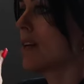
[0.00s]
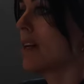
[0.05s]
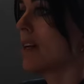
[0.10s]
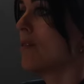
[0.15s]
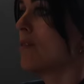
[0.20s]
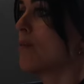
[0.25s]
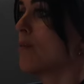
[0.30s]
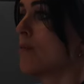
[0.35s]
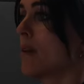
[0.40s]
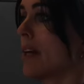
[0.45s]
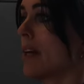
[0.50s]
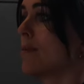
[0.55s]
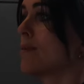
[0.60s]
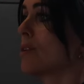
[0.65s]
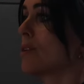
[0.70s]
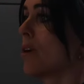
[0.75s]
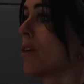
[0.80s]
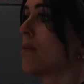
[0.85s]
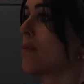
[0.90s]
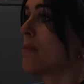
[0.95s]
I even
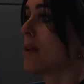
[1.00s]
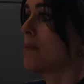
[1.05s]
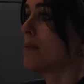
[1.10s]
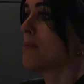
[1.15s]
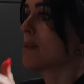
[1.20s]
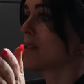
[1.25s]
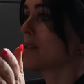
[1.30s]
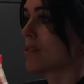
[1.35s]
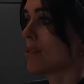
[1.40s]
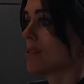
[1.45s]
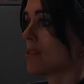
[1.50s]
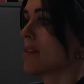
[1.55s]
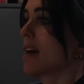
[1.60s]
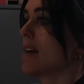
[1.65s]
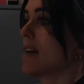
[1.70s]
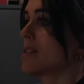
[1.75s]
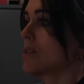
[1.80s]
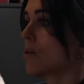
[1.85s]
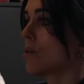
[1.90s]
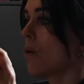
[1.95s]
blamed other people's
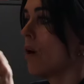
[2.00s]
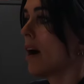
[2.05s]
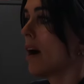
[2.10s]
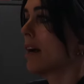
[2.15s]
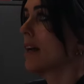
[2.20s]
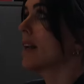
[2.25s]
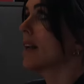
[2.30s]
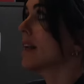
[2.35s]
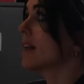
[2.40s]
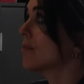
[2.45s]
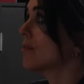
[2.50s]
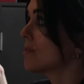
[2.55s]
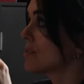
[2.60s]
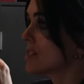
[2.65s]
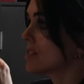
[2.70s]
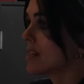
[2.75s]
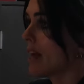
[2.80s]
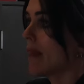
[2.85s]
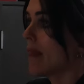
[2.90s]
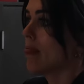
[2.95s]
success, quietly
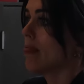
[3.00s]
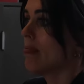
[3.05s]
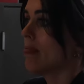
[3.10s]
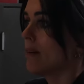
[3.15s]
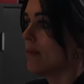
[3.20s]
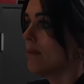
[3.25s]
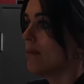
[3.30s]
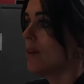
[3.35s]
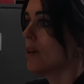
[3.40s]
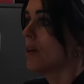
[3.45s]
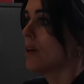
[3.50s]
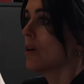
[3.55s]
resenting them